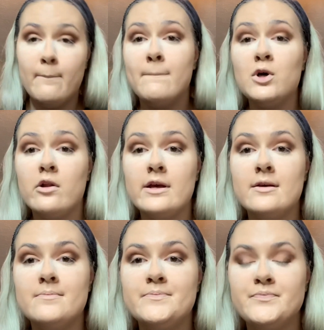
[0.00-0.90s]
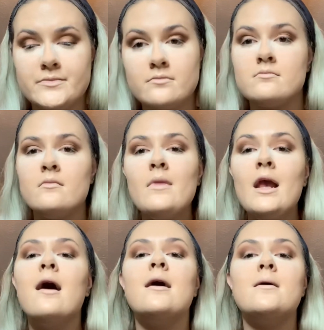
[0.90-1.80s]
Bullet.
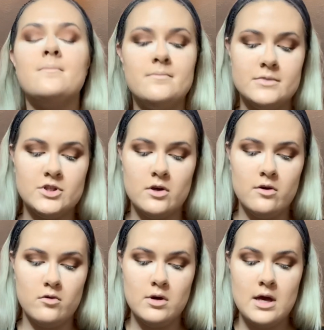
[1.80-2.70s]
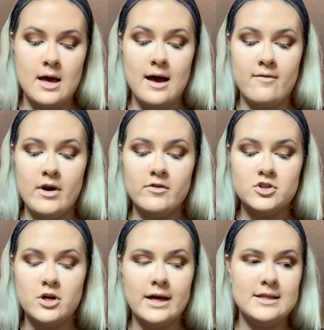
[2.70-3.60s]
So I've never
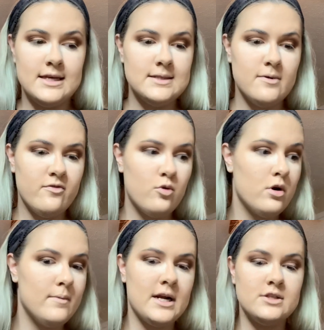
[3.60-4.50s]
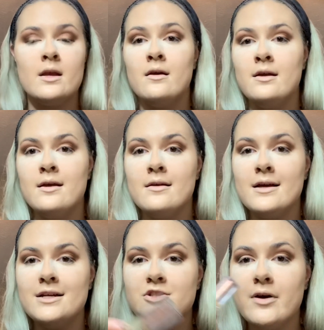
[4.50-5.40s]
tried these before, but
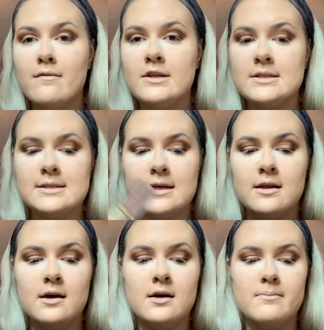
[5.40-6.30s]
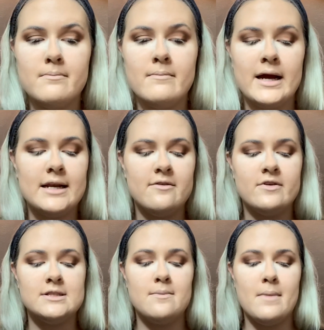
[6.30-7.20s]
I do have the Stila Magnificent